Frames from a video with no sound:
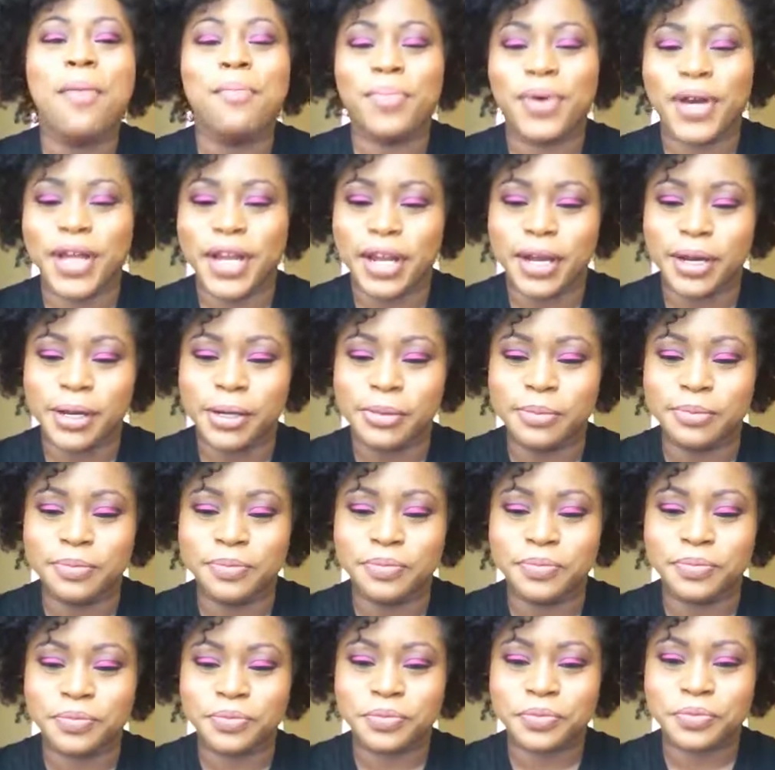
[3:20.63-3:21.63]
But
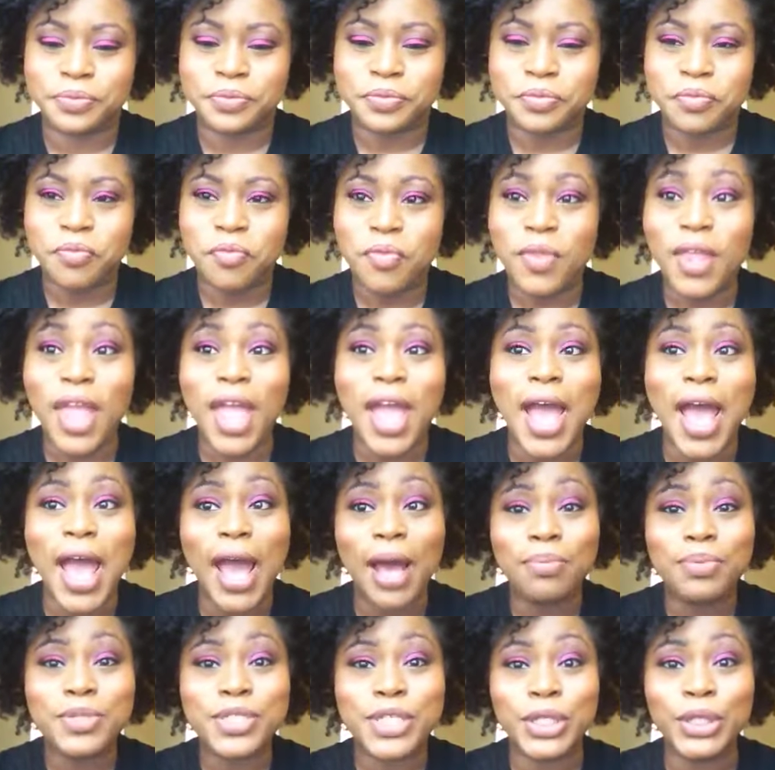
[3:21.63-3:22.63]
I
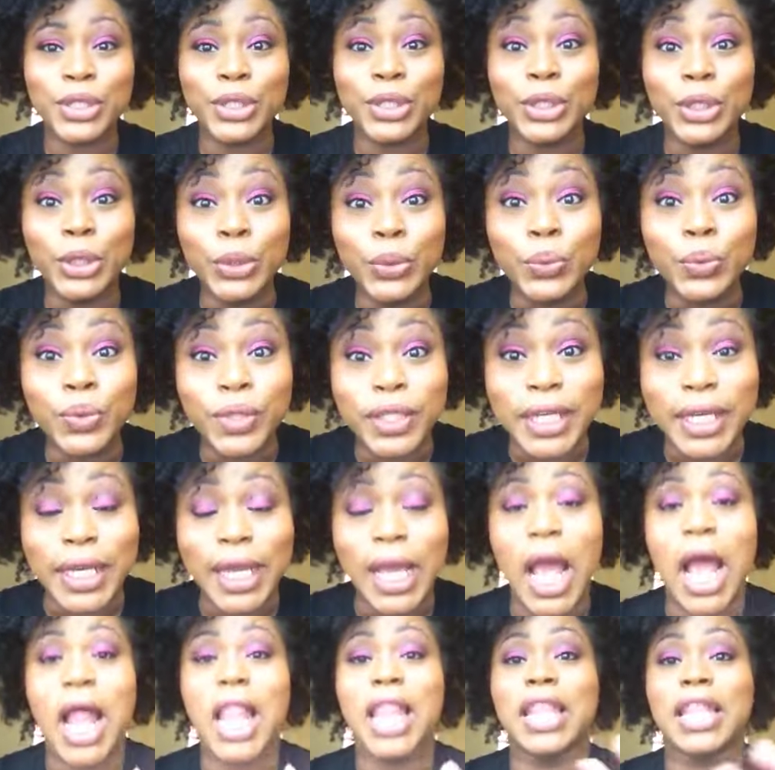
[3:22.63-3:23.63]

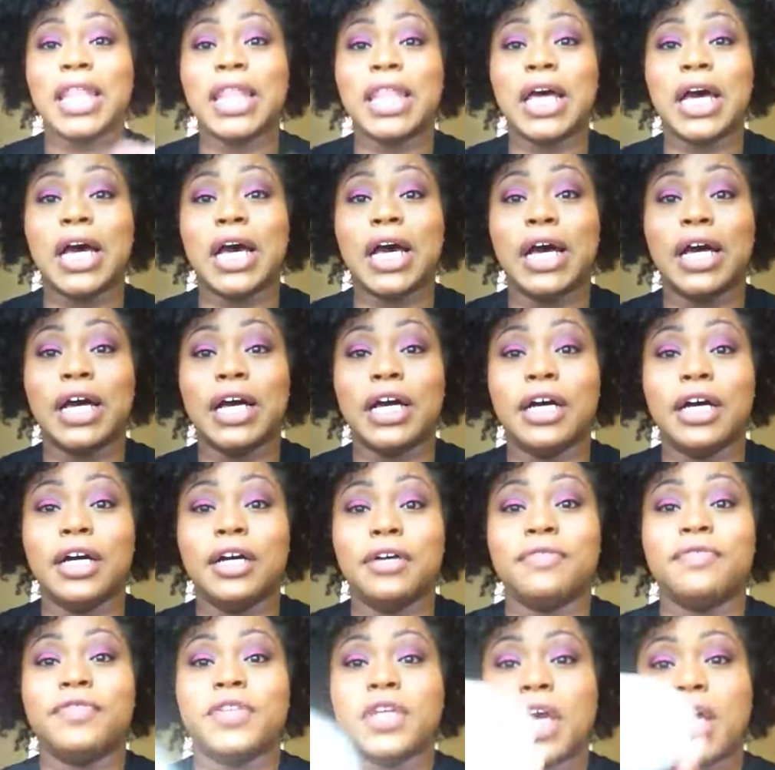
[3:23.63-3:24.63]
absolutely
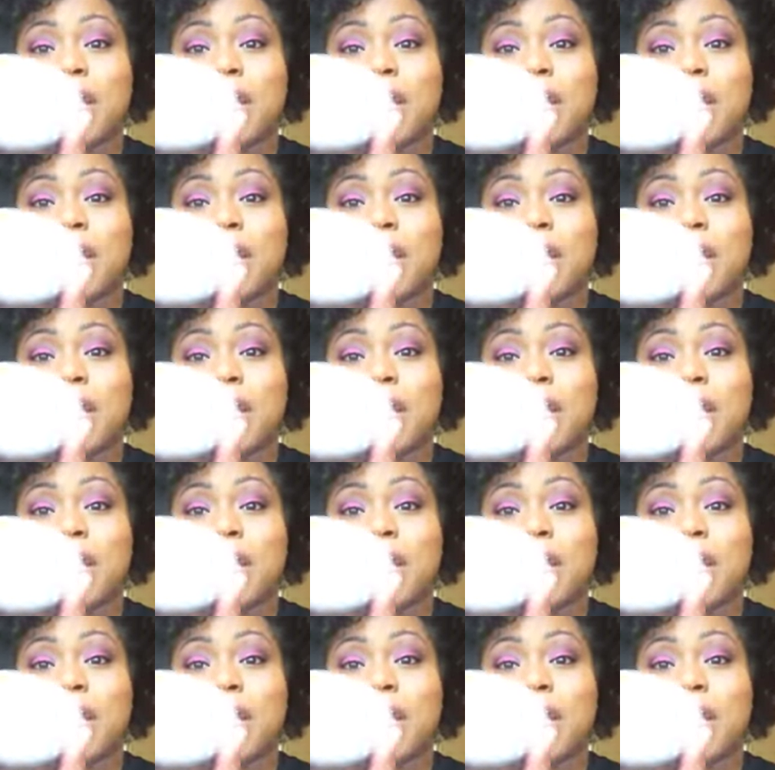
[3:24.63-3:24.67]
loved